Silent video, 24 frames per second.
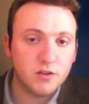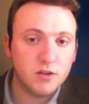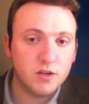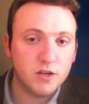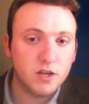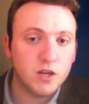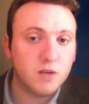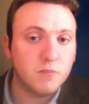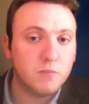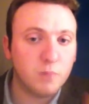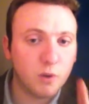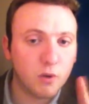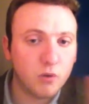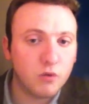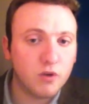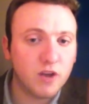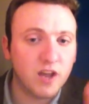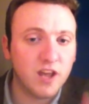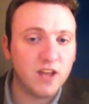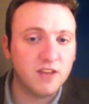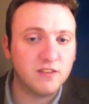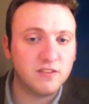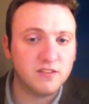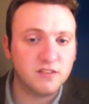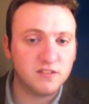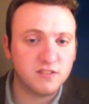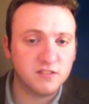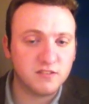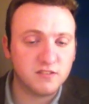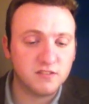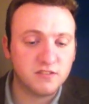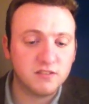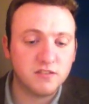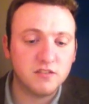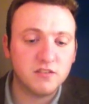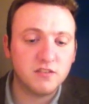In both
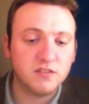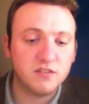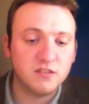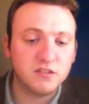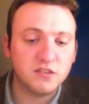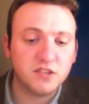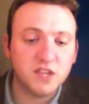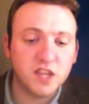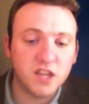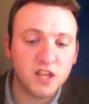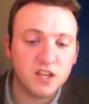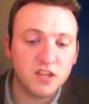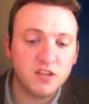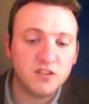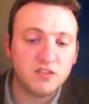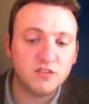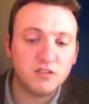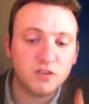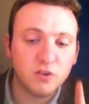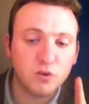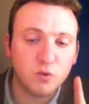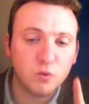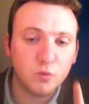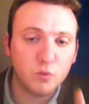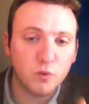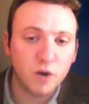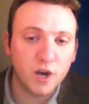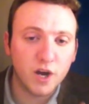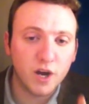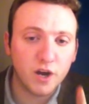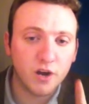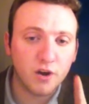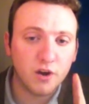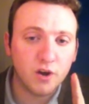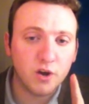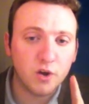cases, these
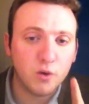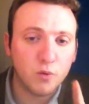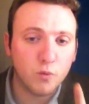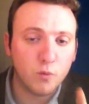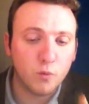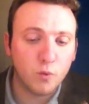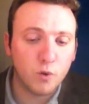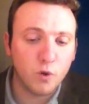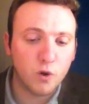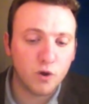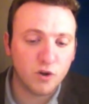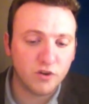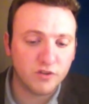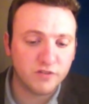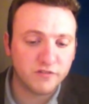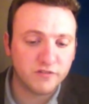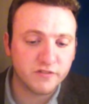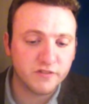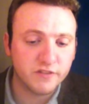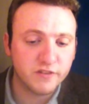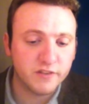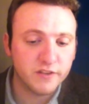were wars.